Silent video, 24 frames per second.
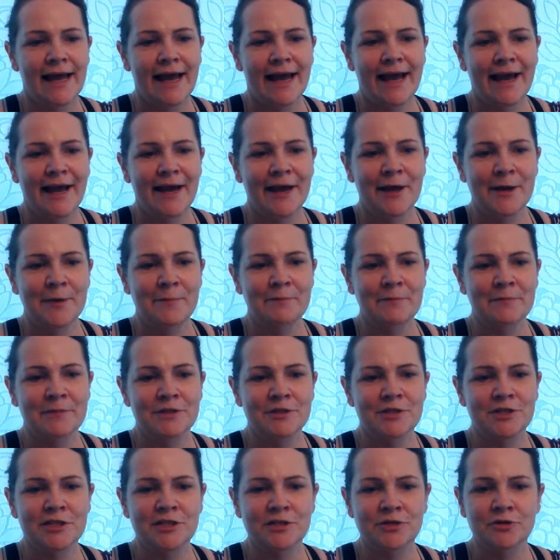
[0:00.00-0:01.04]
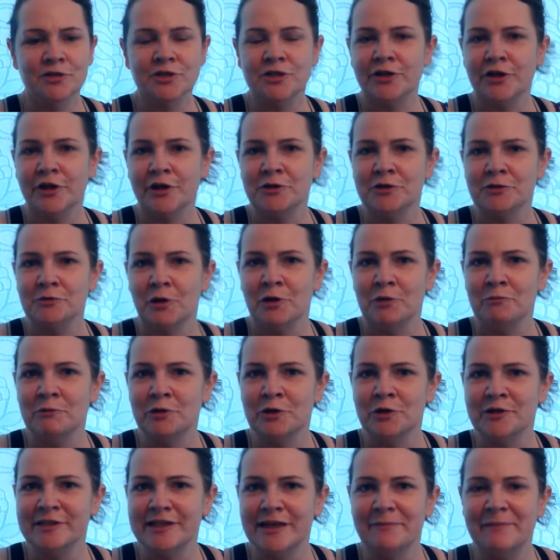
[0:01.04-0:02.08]
Um, she sort of knows what
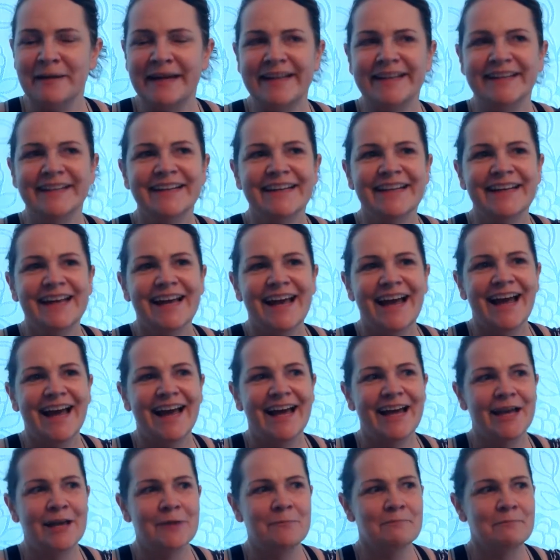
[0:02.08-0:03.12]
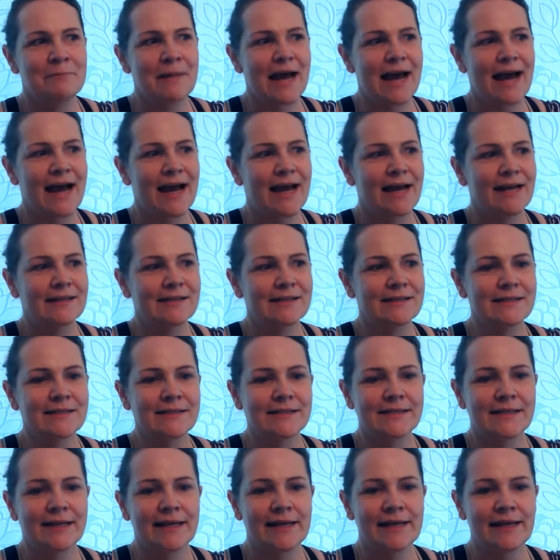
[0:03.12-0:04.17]
mood I'm in um, and
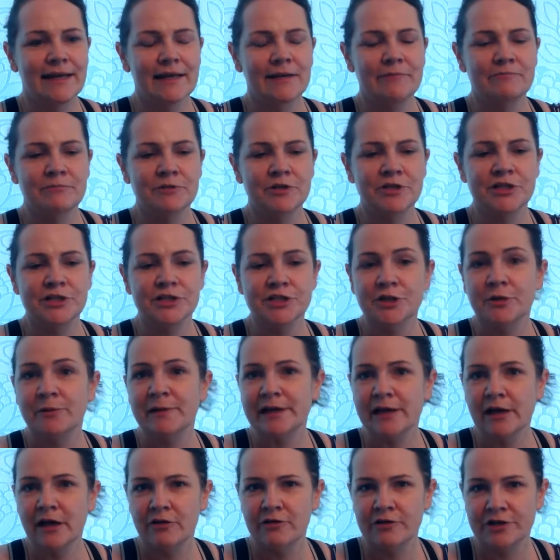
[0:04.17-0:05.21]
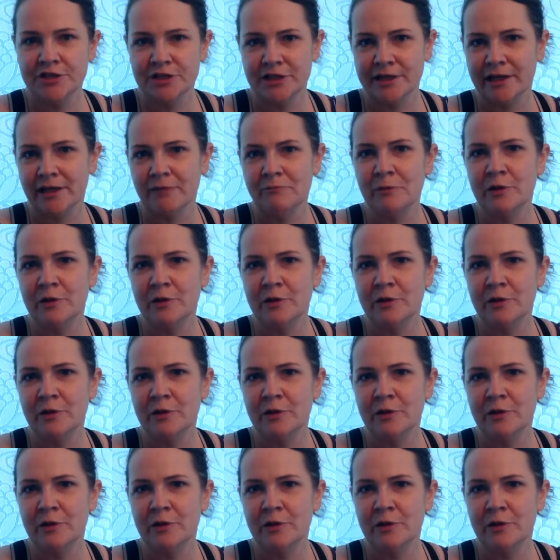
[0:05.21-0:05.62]
um, she's so encouraging and